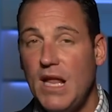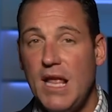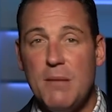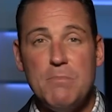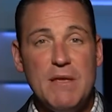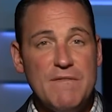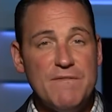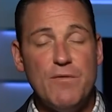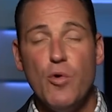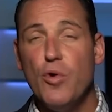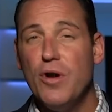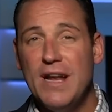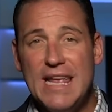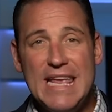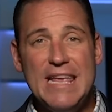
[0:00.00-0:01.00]
before
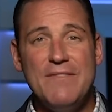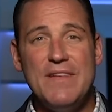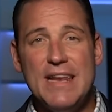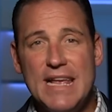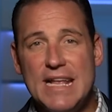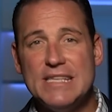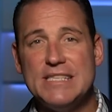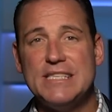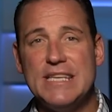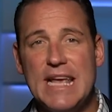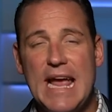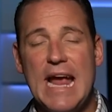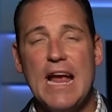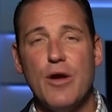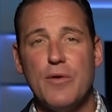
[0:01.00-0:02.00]
it even hits the
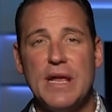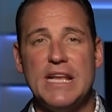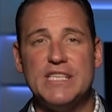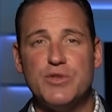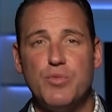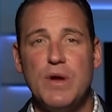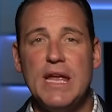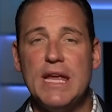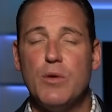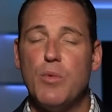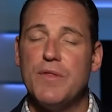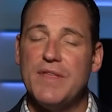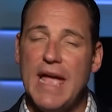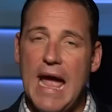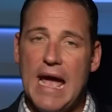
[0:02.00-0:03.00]
air each week, with
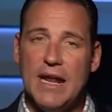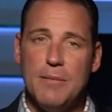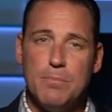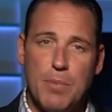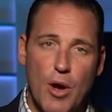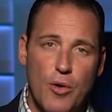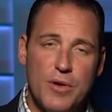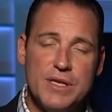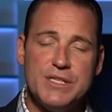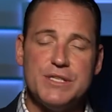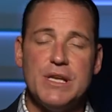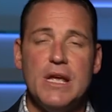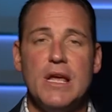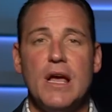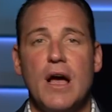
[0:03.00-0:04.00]
the added bonus
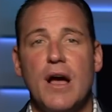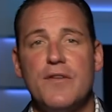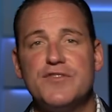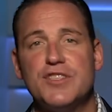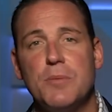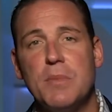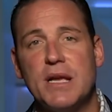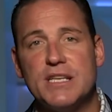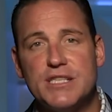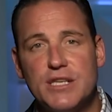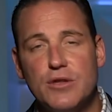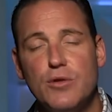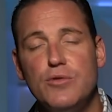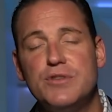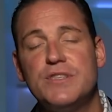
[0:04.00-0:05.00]
of some
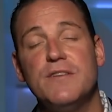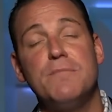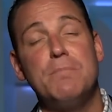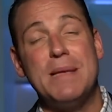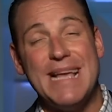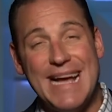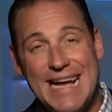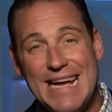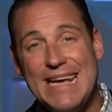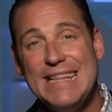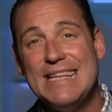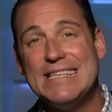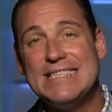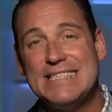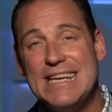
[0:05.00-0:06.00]
exclusive
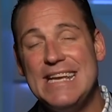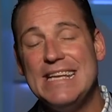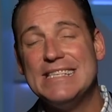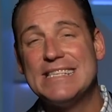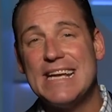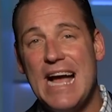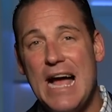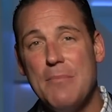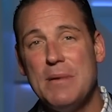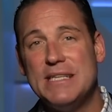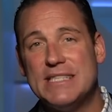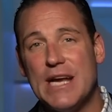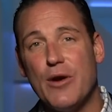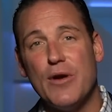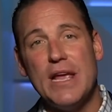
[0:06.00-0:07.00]
behind-the-scenes
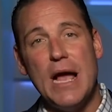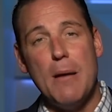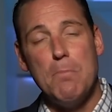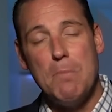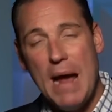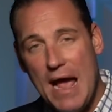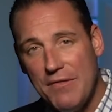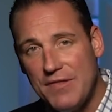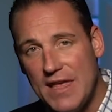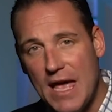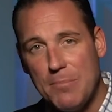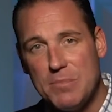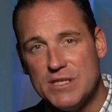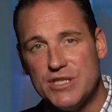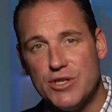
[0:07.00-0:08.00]
commentary about the
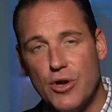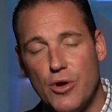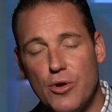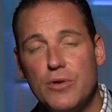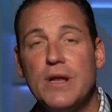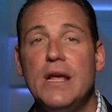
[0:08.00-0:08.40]
episode